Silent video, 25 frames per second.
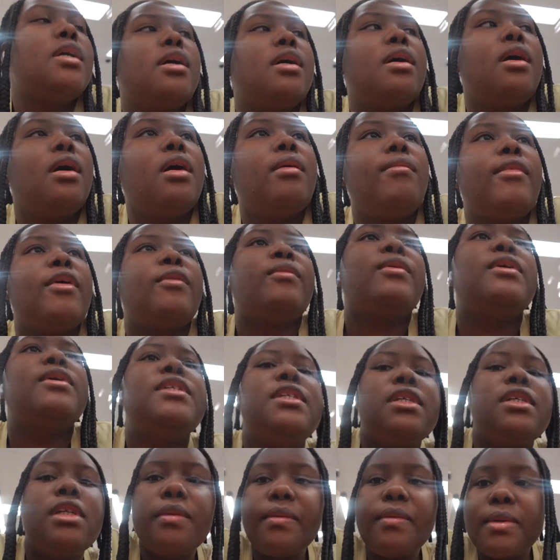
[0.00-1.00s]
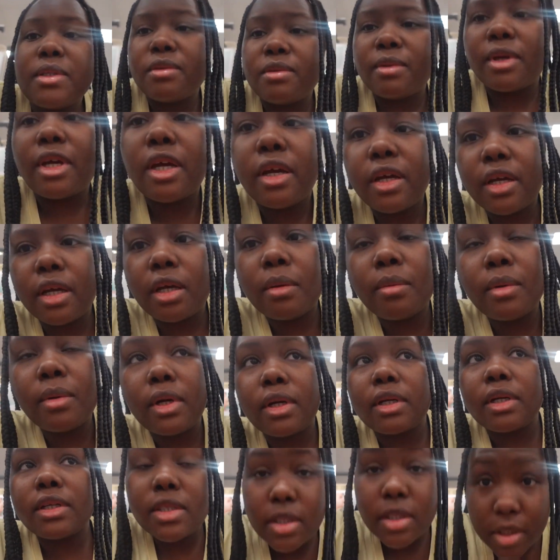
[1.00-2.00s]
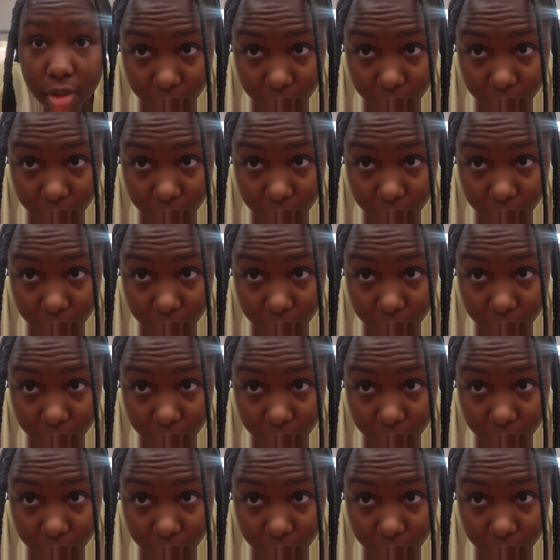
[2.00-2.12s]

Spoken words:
I wanted to look for some hair care products